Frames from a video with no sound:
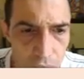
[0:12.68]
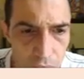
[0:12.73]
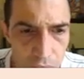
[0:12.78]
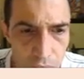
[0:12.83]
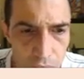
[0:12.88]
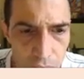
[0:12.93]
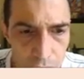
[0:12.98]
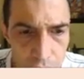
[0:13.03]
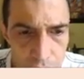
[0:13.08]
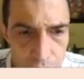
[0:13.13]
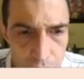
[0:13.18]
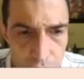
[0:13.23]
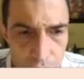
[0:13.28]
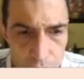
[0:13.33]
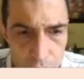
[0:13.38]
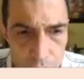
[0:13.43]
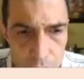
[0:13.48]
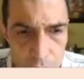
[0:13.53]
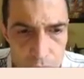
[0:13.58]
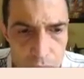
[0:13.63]
and
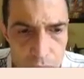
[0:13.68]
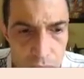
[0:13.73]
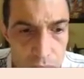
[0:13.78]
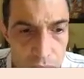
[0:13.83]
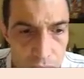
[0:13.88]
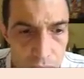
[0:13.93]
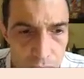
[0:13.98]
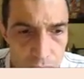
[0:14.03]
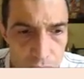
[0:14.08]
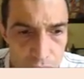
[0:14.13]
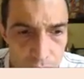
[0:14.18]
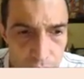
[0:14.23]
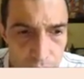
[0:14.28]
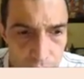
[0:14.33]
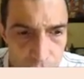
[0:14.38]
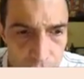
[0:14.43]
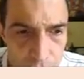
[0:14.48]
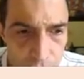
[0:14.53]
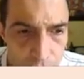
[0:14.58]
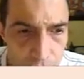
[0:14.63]
I want to
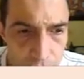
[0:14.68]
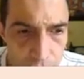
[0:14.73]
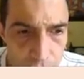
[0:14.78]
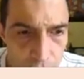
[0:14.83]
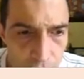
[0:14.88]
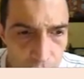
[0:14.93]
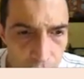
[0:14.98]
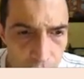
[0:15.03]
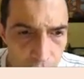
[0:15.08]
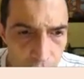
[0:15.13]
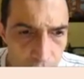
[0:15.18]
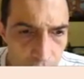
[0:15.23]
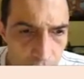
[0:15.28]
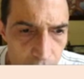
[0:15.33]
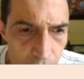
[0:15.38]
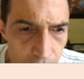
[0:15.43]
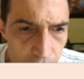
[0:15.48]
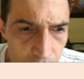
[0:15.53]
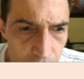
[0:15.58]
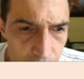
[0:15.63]
read
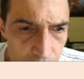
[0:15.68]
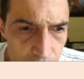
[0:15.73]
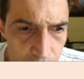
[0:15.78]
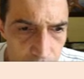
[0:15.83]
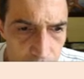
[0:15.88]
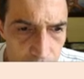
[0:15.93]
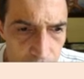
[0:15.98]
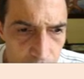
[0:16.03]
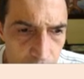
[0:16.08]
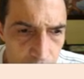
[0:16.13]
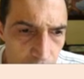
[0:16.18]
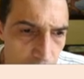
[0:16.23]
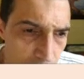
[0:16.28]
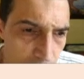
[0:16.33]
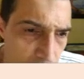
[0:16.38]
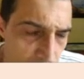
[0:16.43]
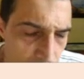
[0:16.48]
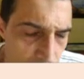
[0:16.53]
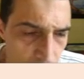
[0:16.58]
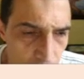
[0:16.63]
and
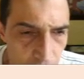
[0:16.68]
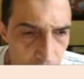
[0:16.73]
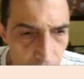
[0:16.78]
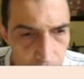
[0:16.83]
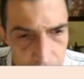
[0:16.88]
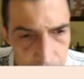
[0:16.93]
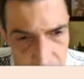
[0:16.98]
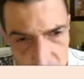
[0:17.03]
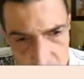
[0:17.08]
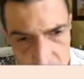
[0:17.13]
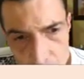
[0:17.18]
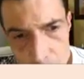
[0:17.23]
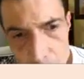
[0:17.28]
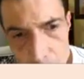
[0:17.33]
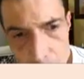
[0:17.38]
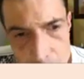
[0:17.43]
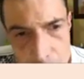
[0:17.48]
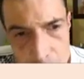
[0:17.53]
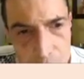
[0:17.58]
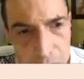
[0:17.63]
give some
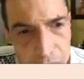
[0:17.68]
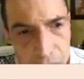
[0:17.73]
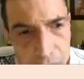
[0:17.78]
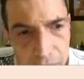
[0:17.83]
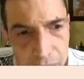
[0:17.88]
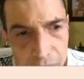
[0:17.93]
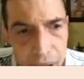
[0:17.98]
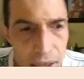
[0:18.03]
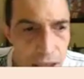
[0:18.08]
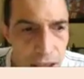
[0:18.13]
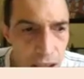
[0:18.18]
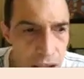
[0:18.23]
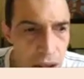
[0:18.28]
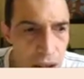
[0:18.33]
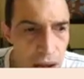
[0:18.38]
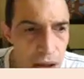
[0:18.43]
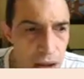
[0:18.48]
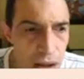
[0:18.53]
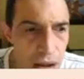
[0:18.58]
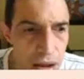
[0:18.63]

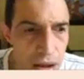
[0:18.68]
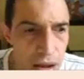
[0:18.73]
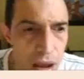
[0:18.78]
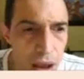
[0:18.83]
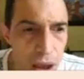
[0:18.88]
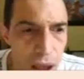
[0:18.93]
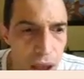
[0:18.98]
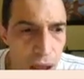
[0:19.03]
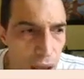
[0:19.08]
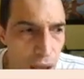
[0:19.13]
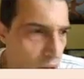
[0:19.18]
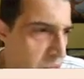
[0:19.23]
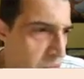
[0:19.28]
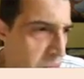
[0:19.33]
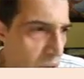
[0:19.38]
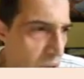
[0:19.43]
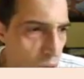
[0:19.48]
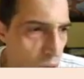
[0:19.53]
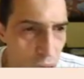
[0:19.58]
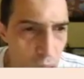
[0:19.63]
explanations
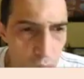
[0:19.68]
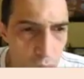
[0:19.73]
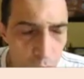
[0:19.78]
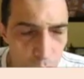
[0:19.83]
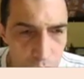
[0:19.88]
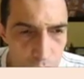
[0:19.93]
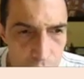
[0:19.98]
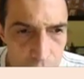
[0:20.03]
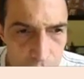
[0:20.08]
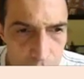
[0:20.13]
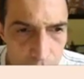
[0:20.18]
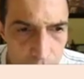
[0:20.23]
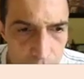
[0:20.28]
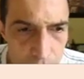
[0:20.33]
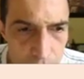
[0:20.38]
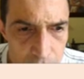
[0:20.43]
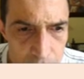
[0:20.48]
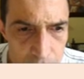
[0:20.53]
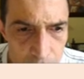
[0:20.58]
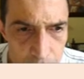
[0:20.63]
about
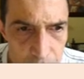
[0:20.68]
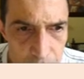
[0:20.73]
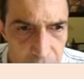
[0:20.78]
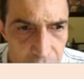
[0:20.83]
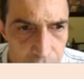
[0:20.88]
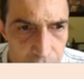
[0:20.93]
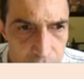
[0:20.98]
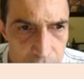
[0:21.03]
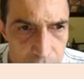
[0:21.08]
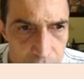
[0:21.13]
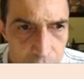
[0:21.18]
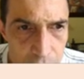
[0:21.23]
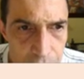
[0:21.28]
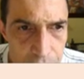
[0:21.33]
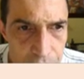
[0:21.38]
the subject.